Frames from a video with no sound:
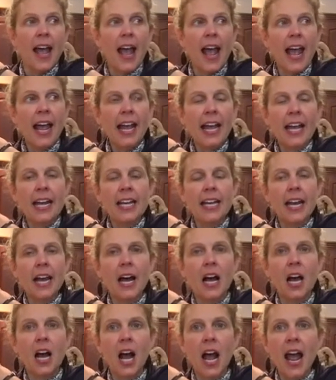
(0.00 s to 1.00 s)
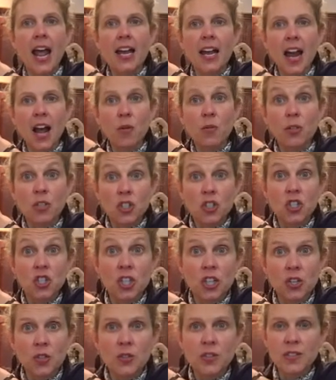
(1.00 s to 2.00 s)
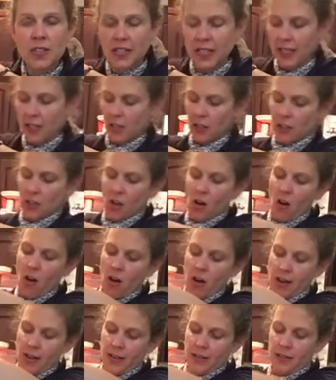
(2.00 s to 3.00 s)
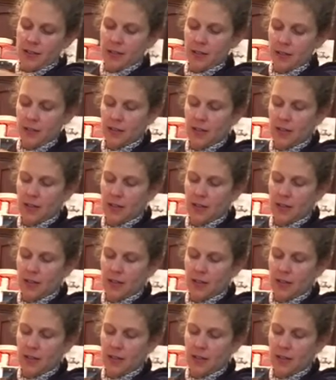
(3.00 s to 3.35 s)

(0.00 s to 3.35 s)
And I was juicing a lot.